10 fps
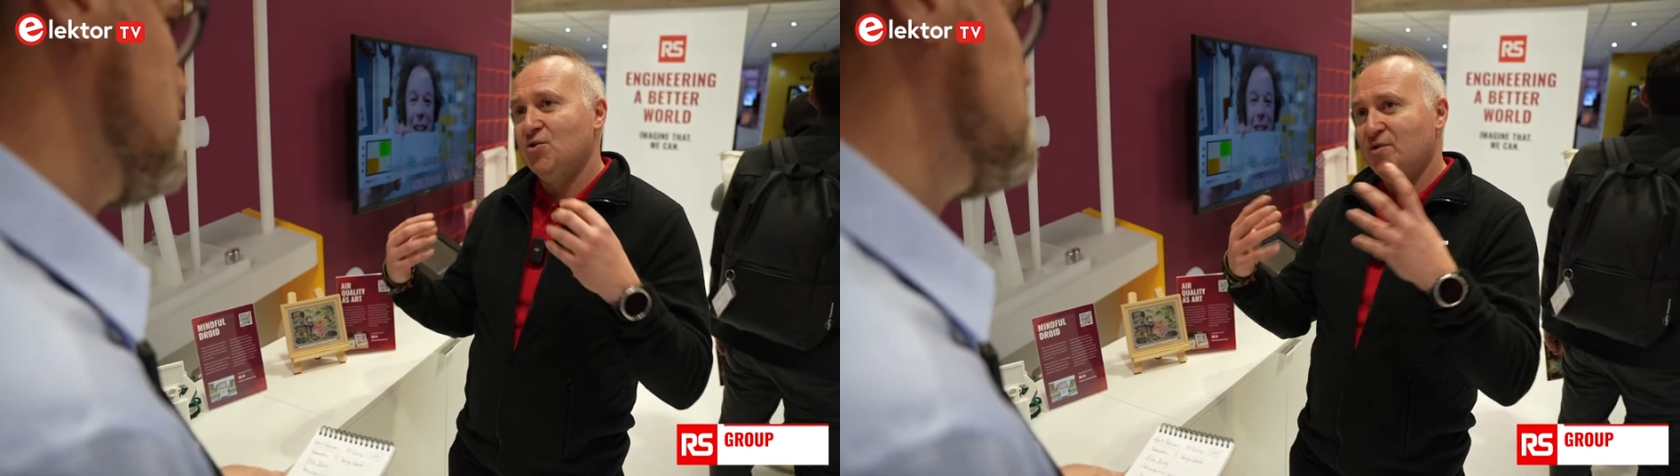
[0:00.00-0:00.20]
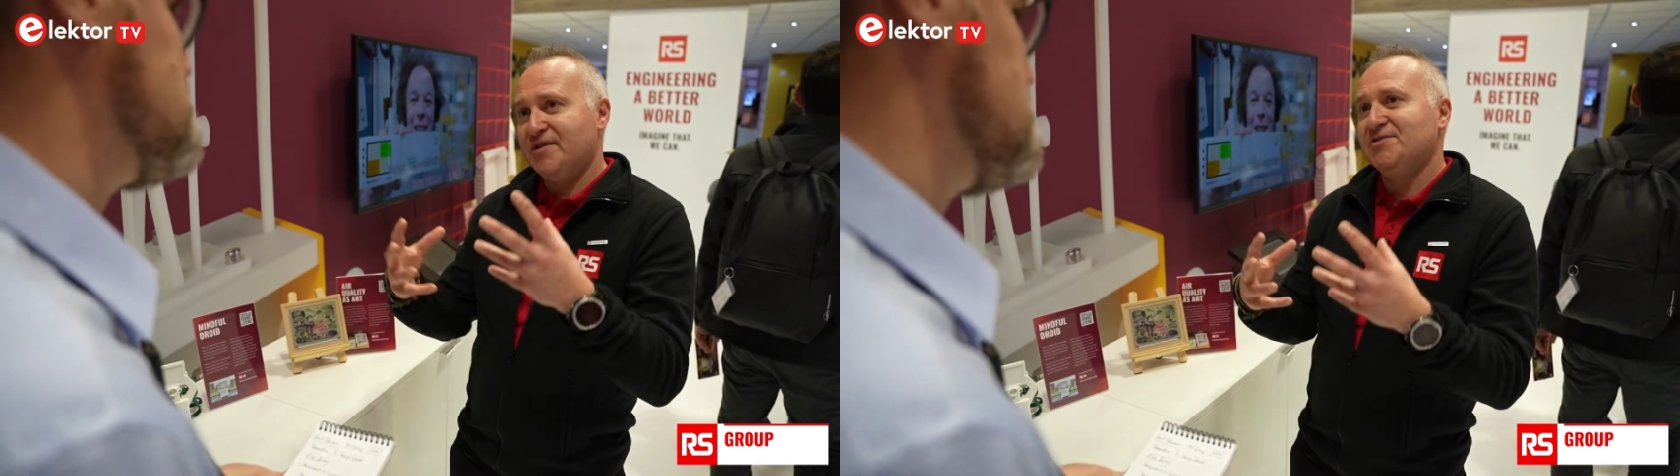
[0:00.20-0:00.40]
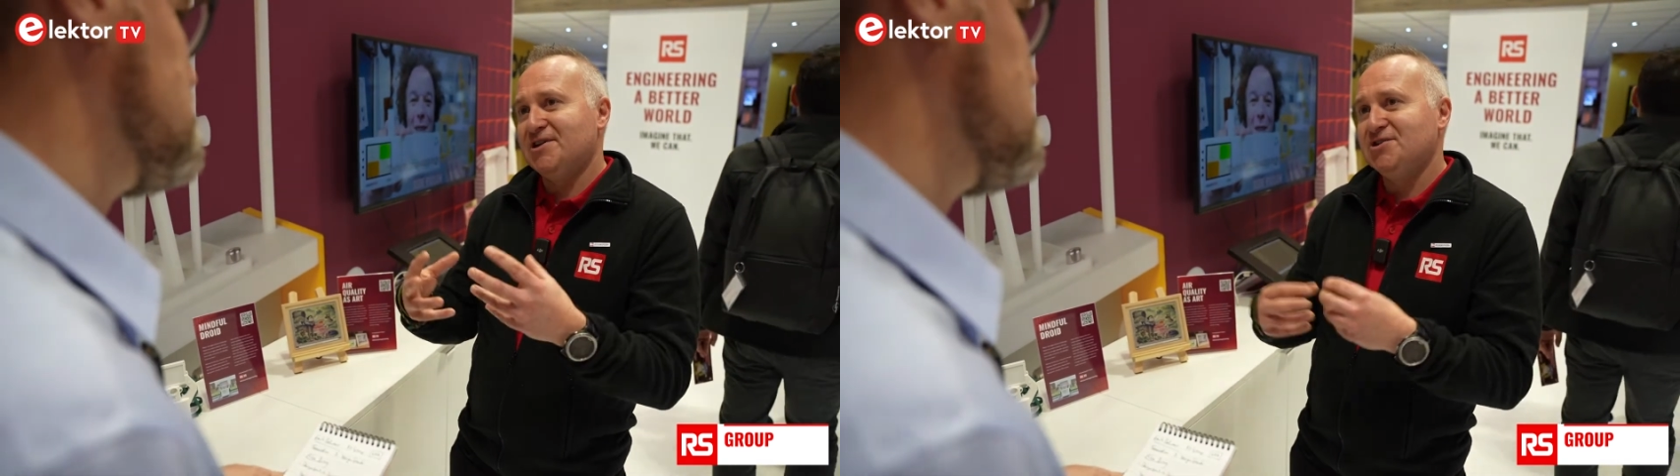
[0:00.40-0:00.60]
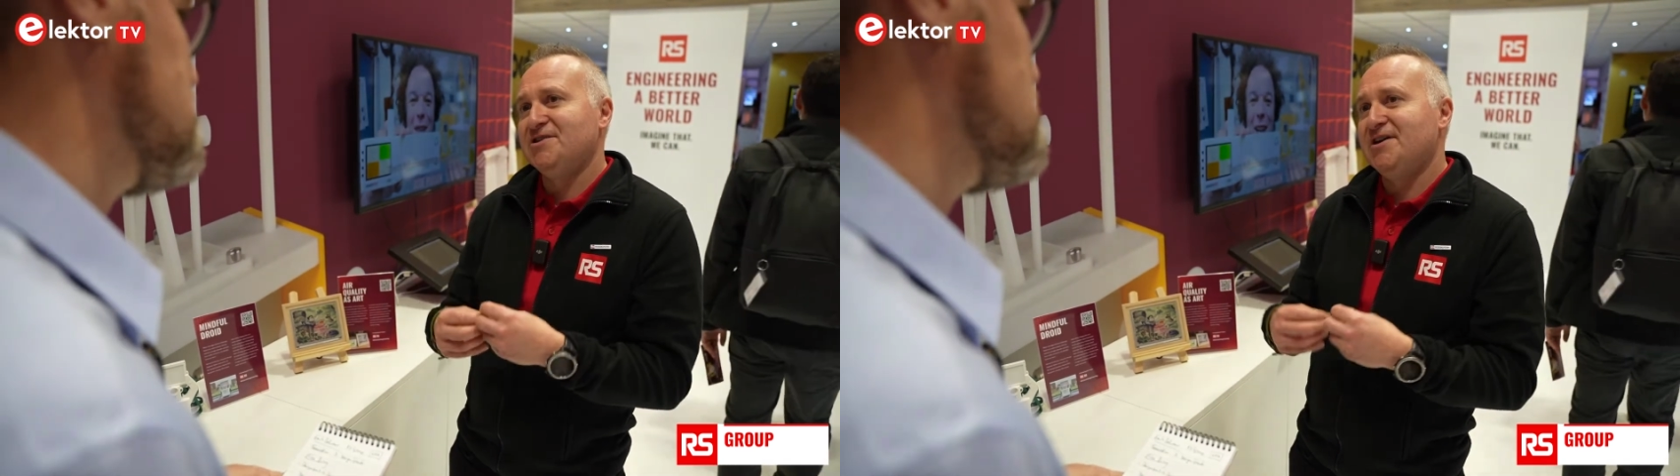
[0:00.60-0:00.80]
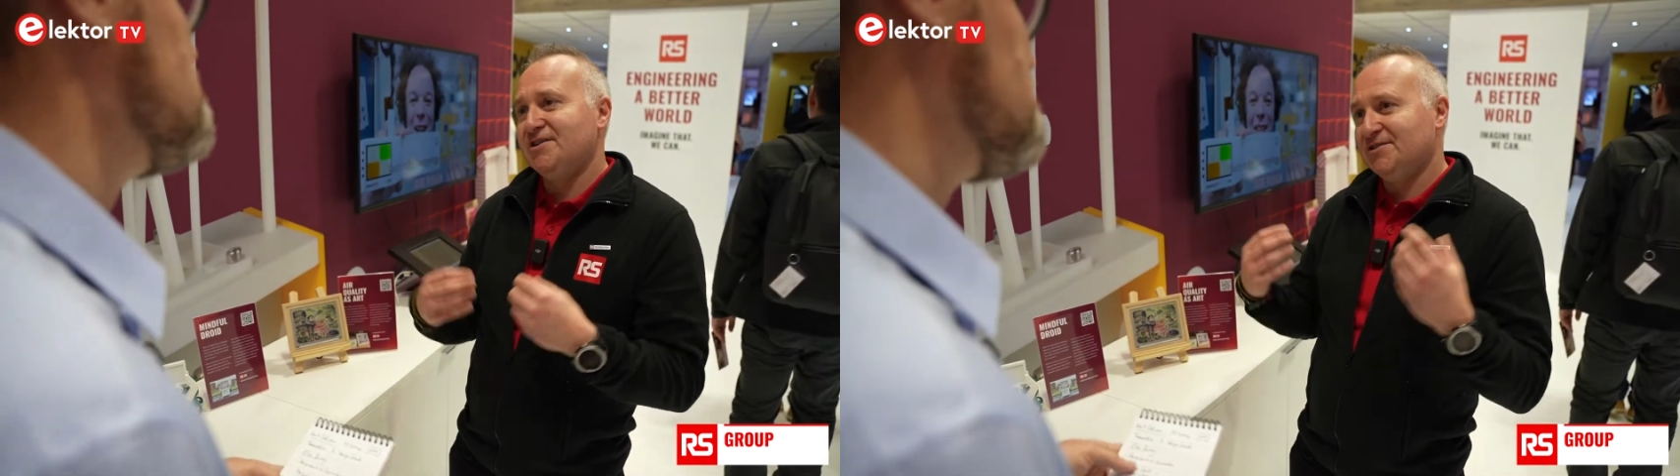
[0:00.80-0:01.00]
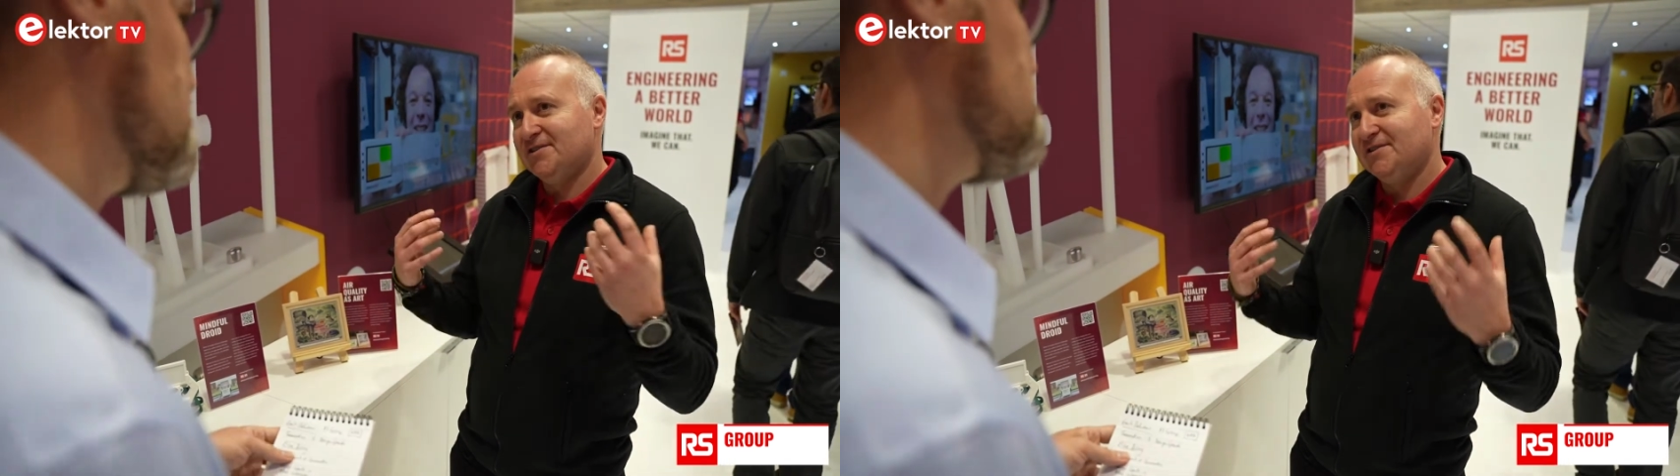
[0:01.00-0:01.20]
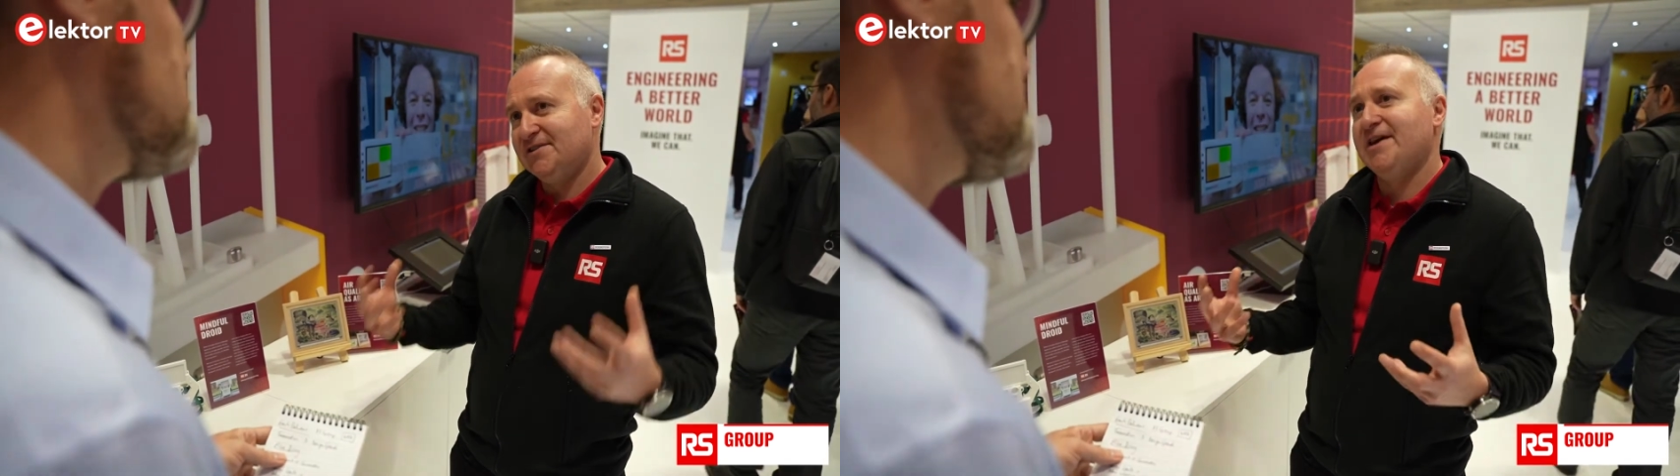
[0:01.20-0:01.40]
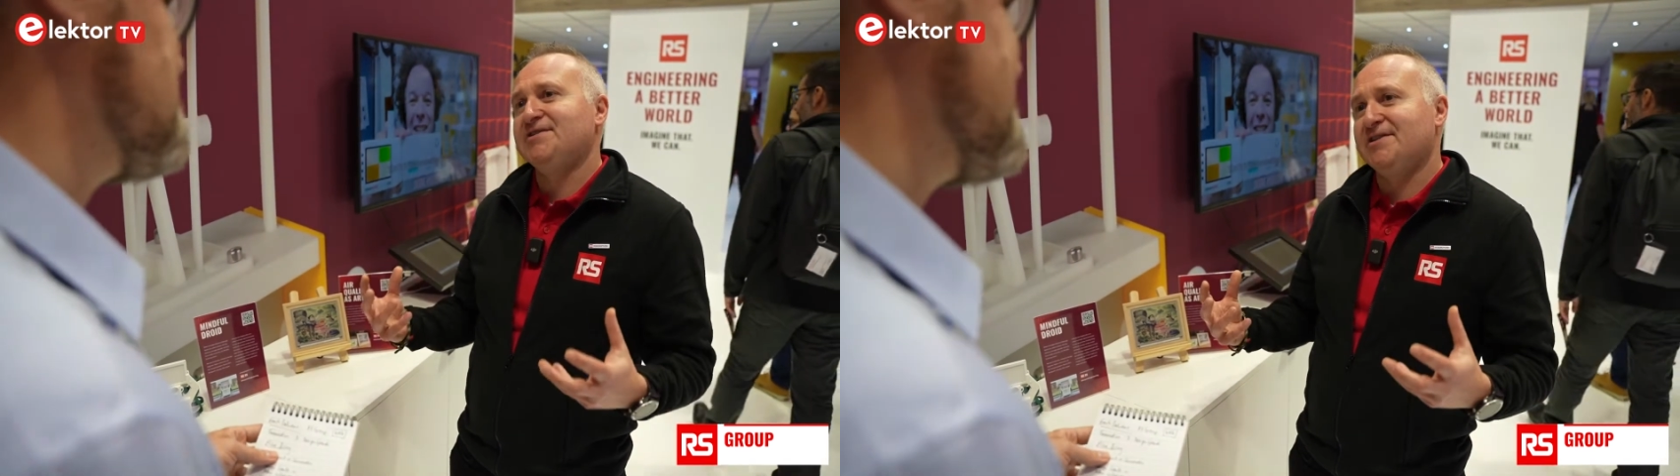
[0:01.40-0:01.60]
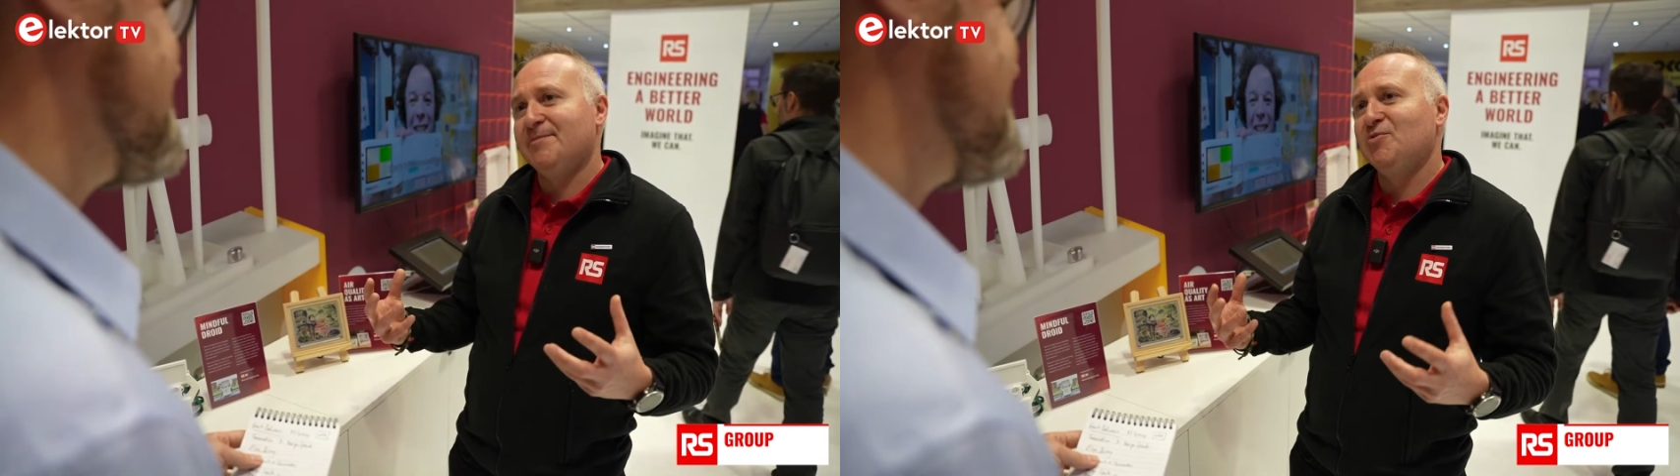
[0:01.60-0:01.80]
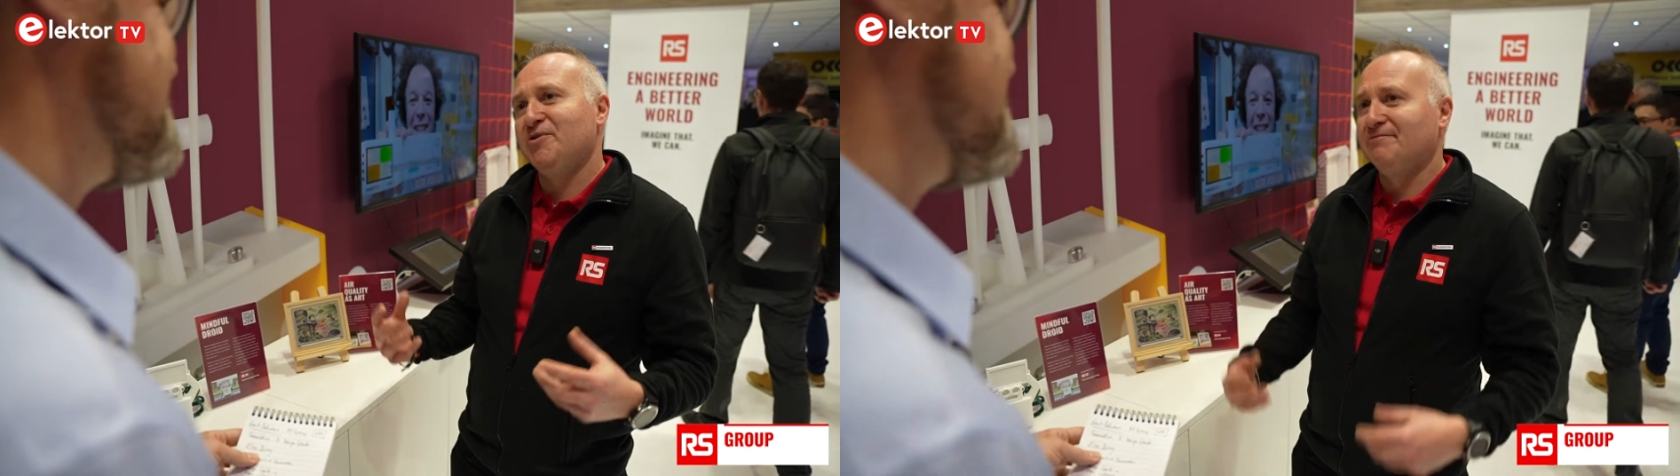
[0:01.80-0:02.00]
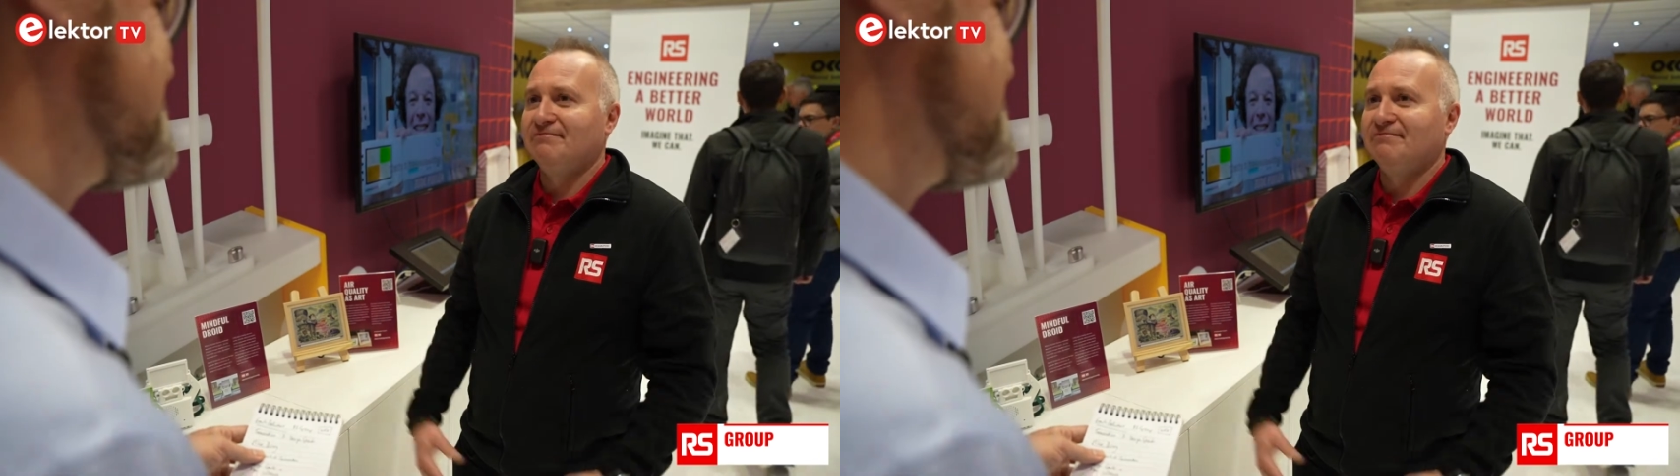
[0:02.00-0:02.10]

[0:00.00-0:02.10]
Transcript: with those engineers to get to that point.